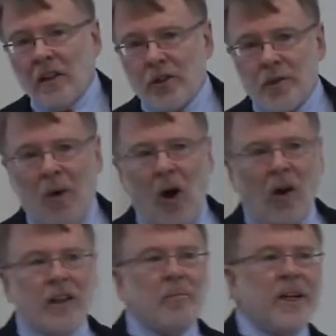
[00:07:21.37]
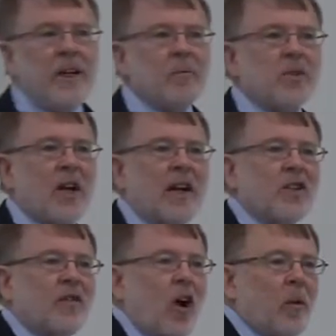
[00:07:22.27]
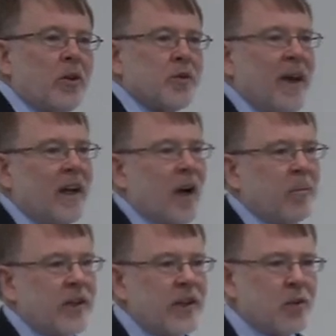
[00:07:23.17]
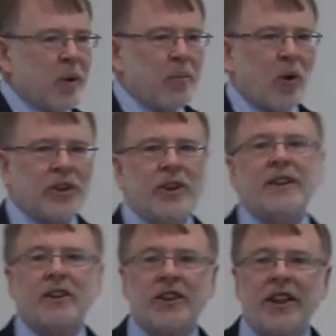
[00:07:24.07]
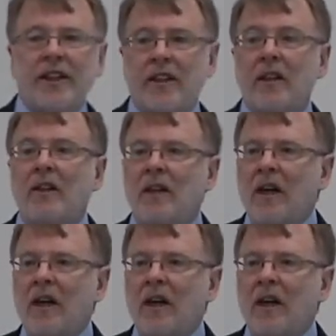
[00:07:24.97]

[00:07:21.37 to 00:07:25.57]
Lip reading: small and medium-sized farmers make up a disproportionate share